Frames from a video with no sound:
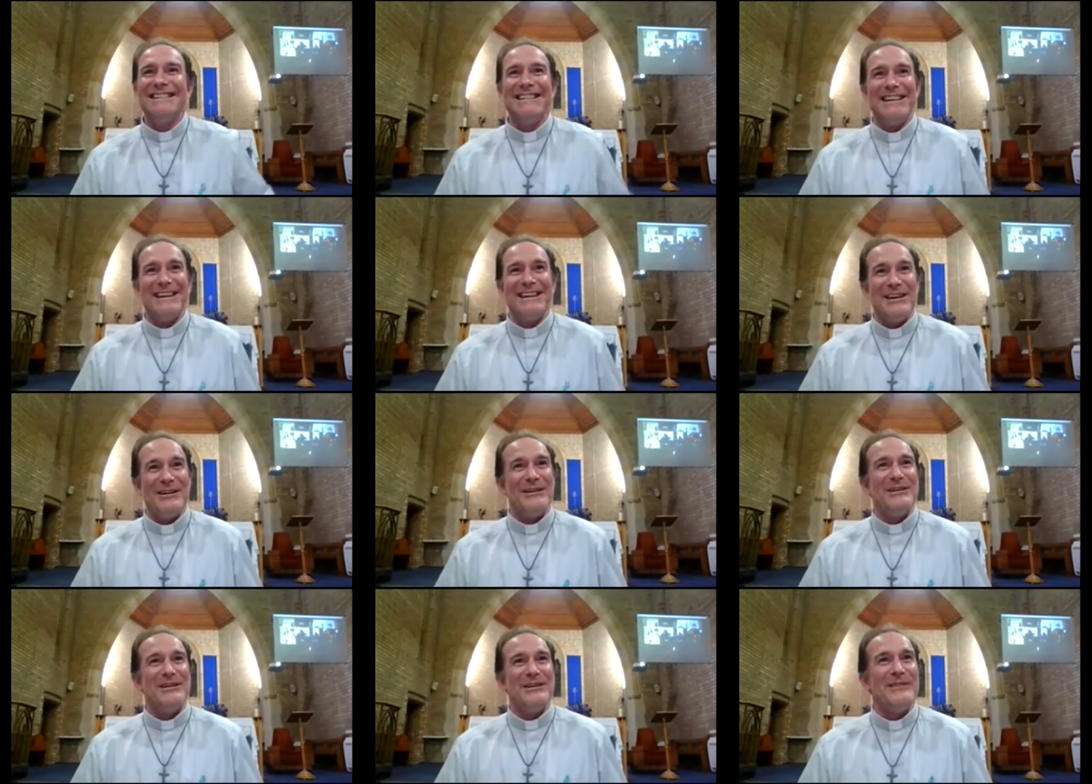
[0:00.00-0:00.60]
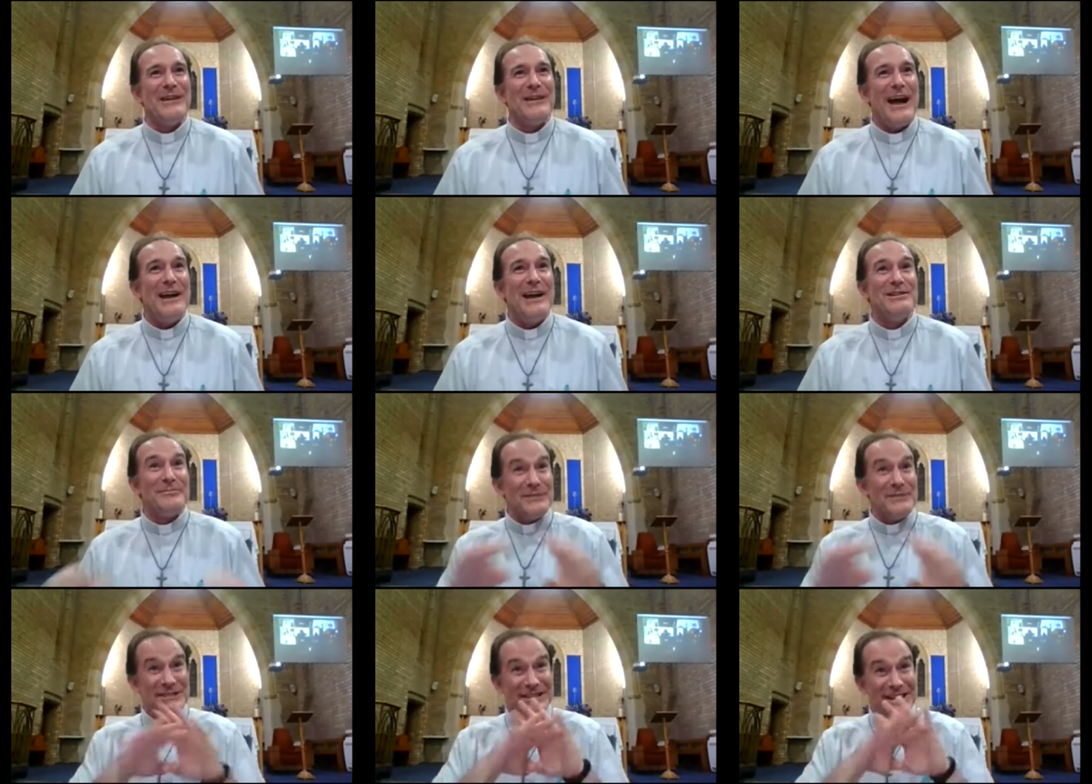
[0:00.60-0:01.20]
like
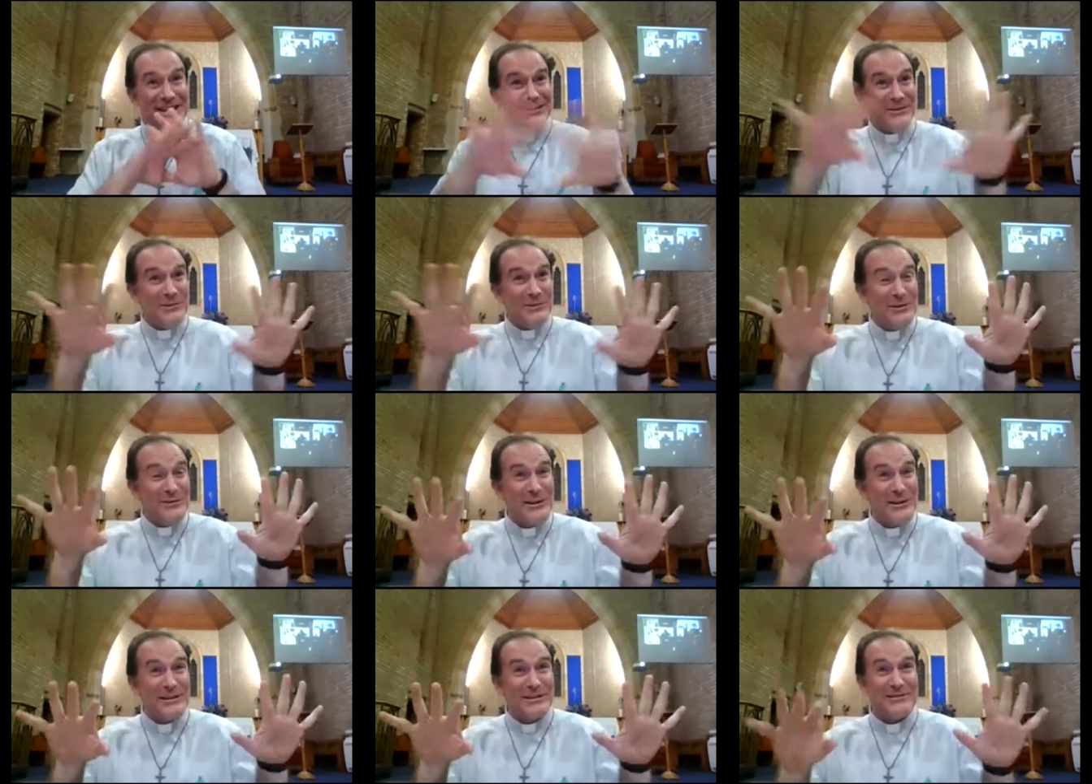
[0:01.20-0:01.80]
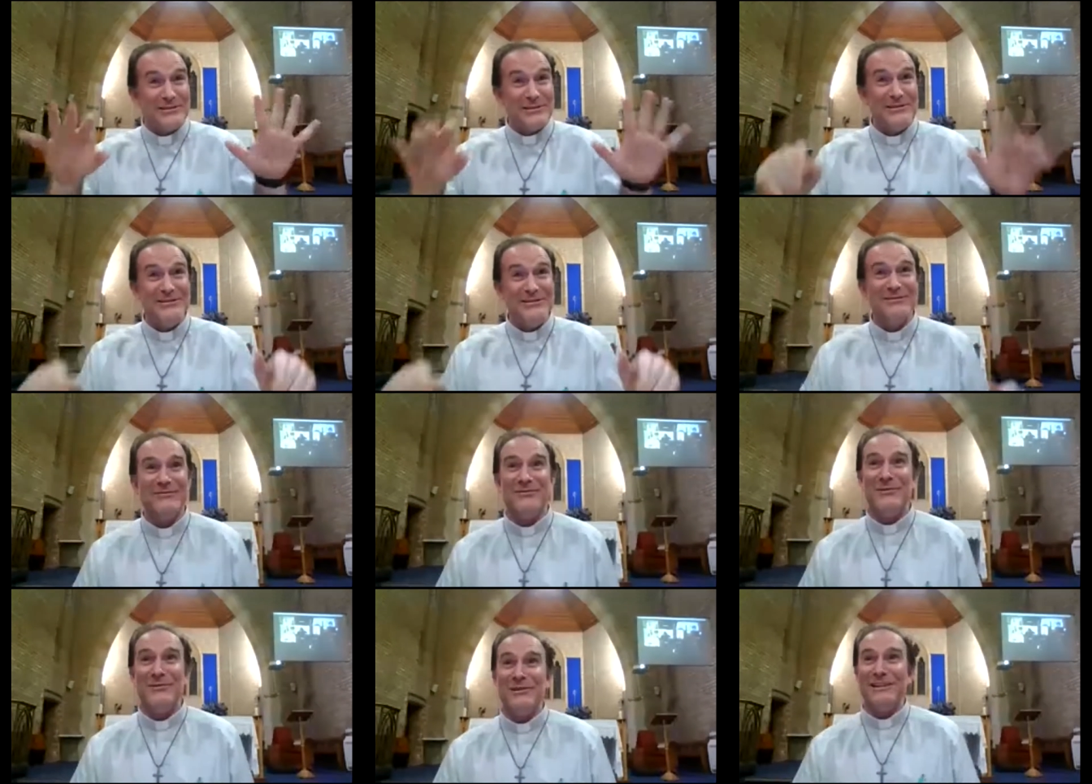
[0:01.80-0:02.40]
100% all the way
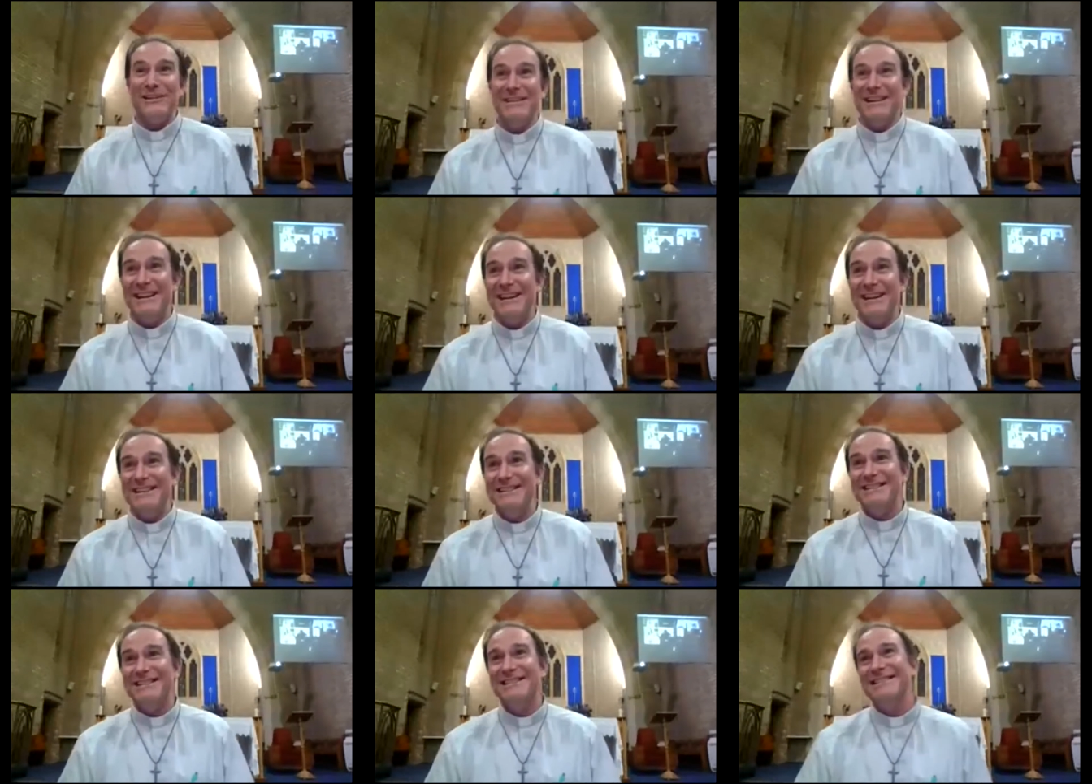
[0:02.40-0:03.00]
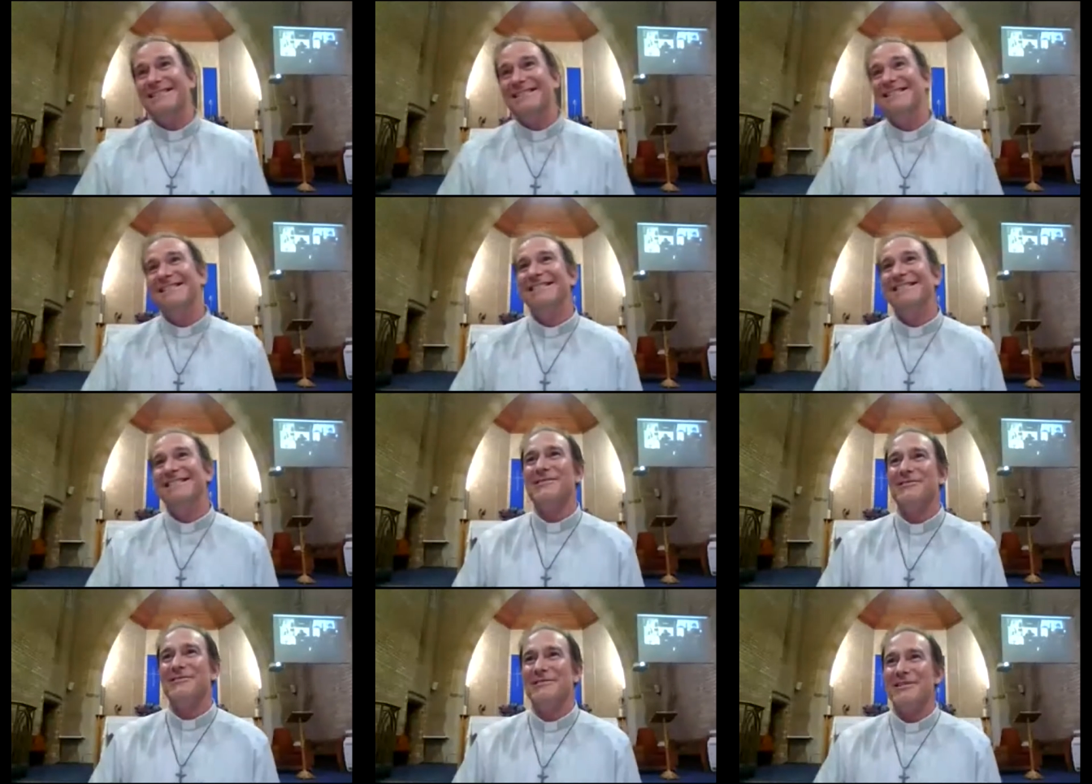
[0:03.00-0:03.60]
through, 40 days
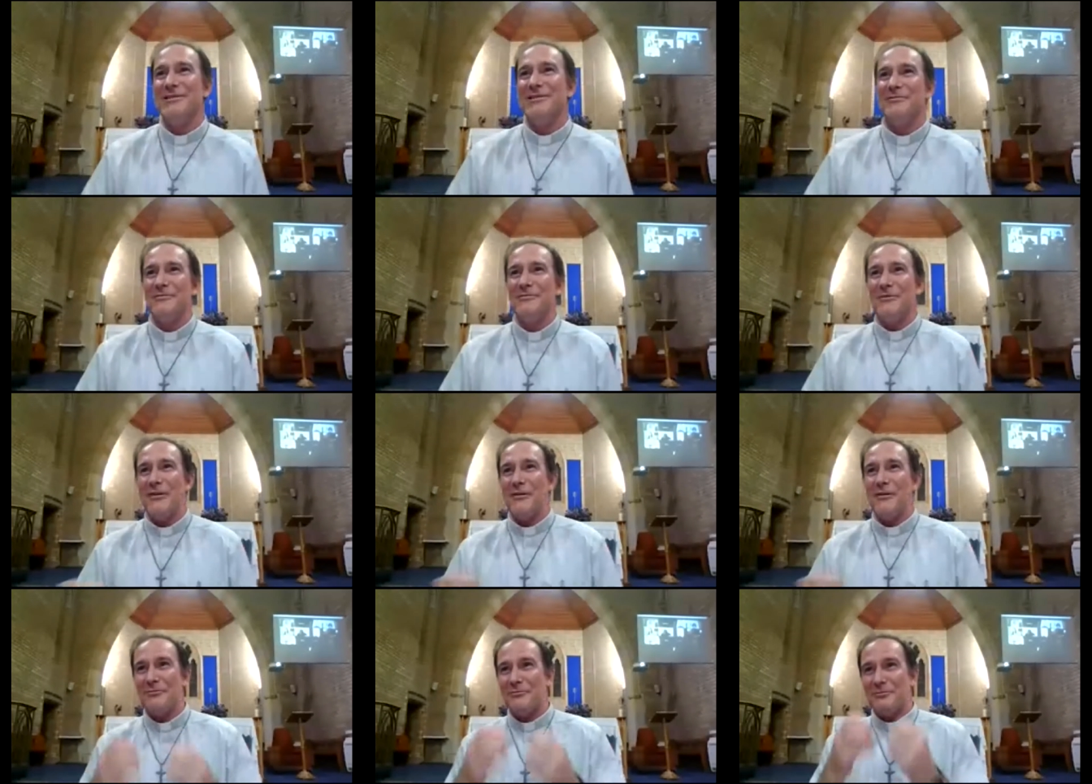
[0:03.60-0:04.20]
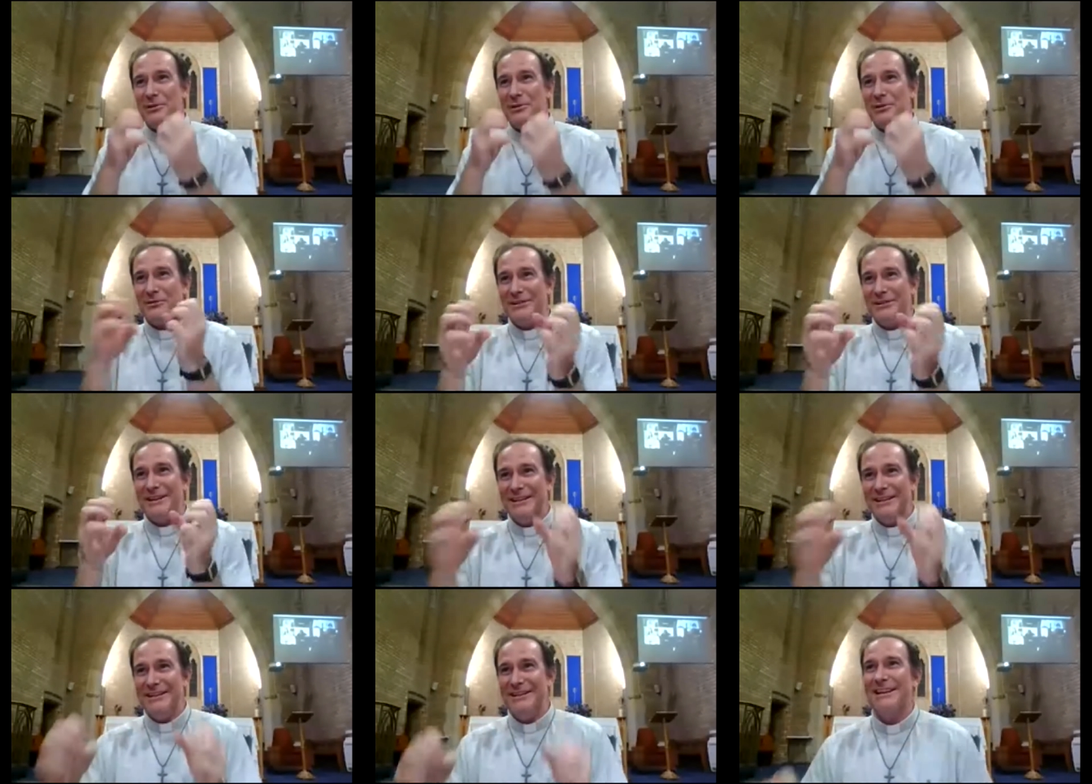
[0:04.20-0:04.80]
of, of, of
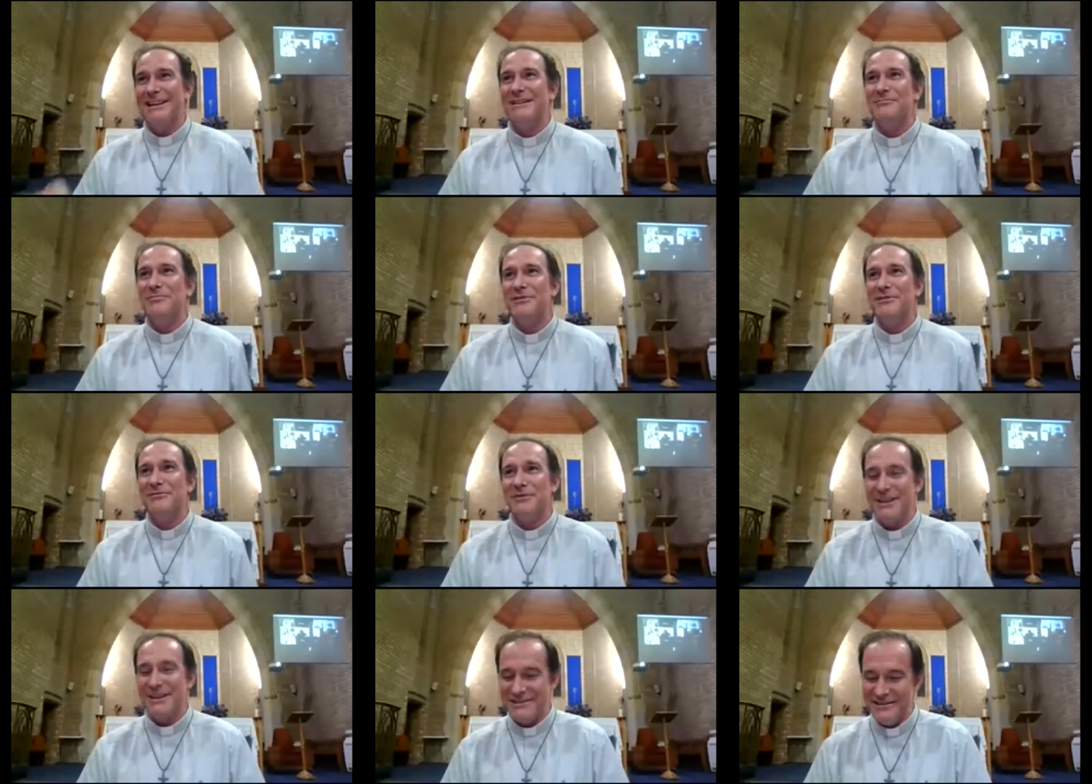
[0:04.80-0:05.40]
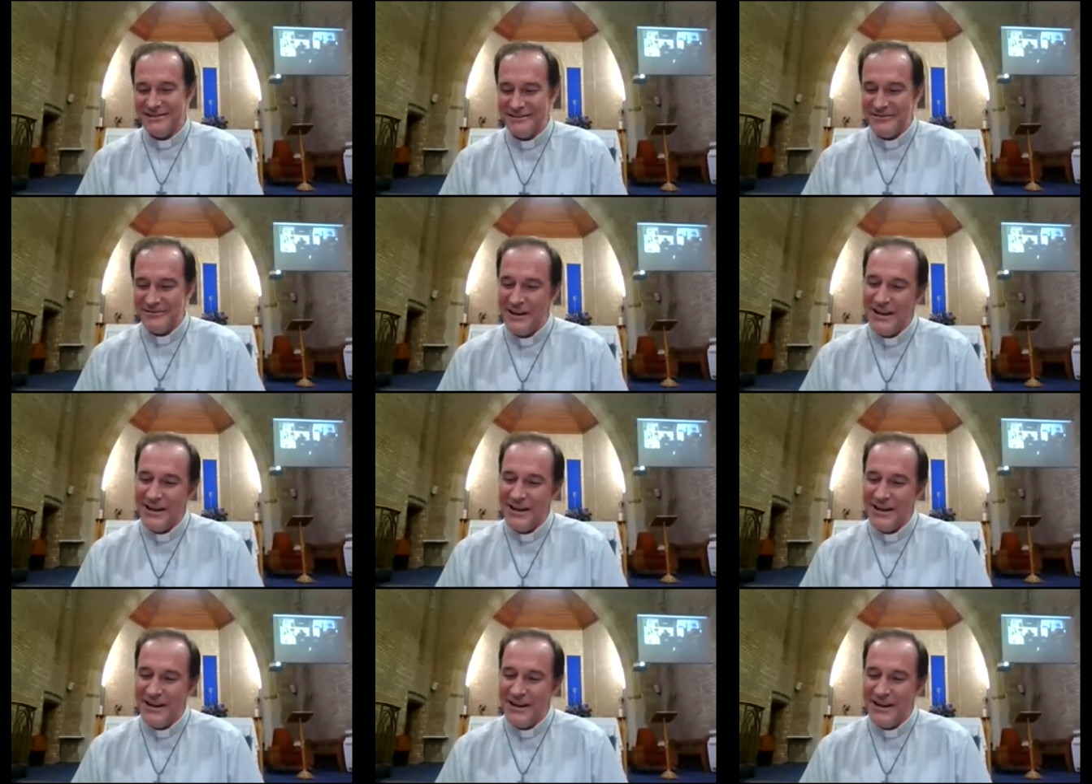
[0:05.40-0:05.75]
purity and perfection.